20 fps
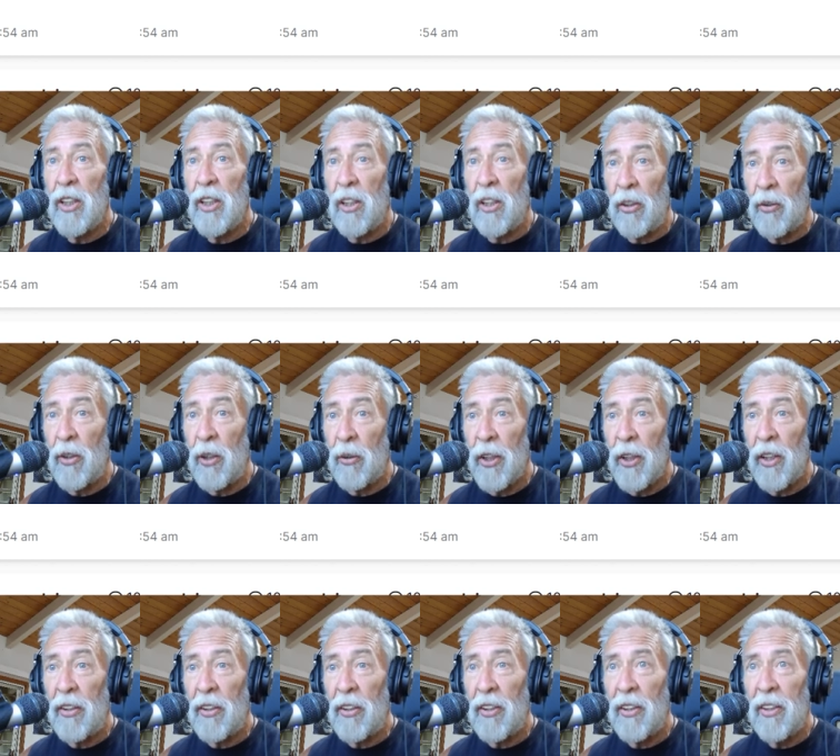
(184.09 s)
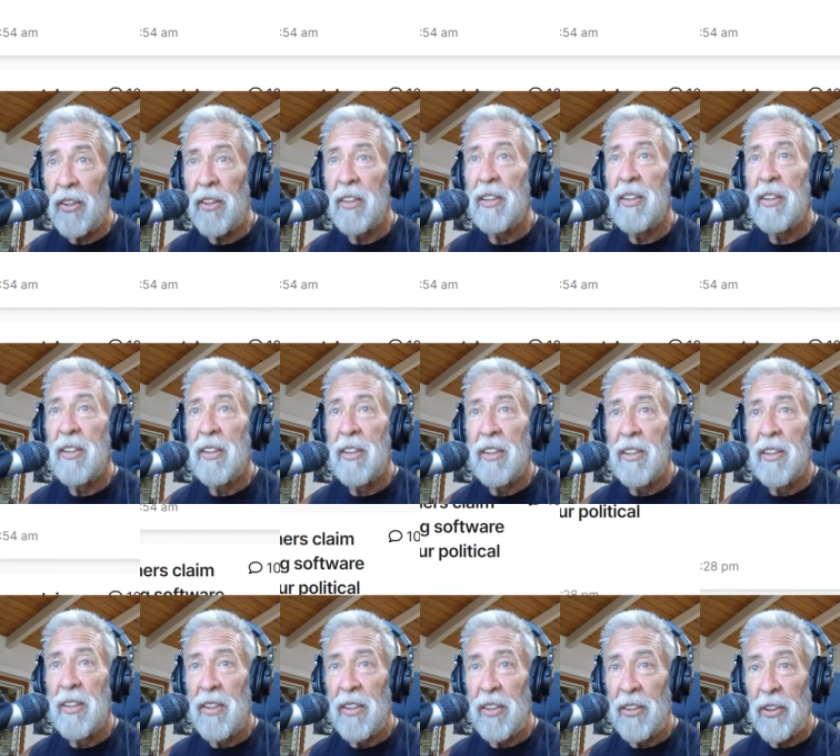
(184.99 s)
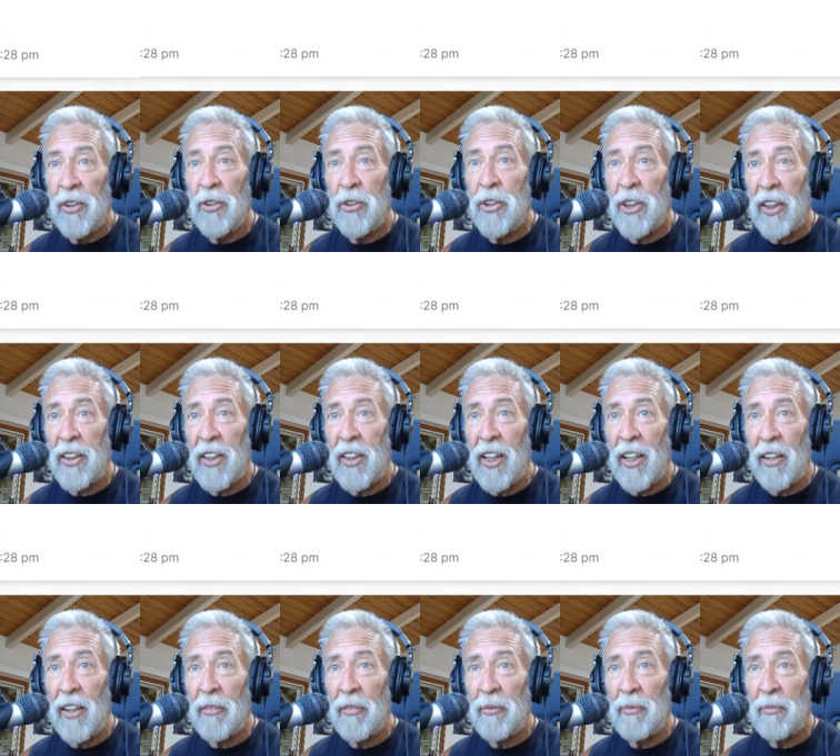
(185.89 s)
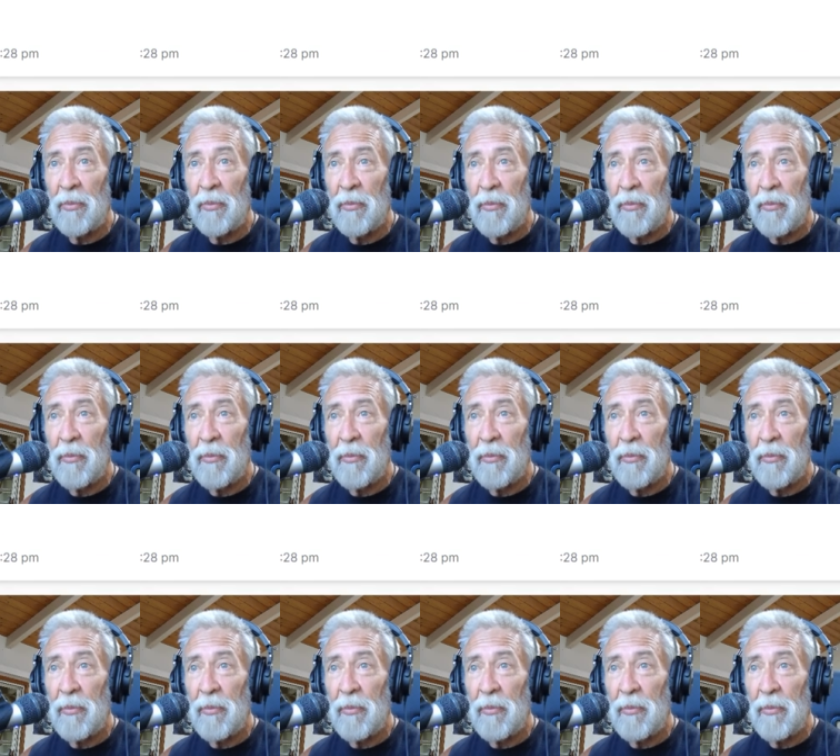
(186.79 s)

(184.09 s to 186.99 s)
didn't agree with, you shut down.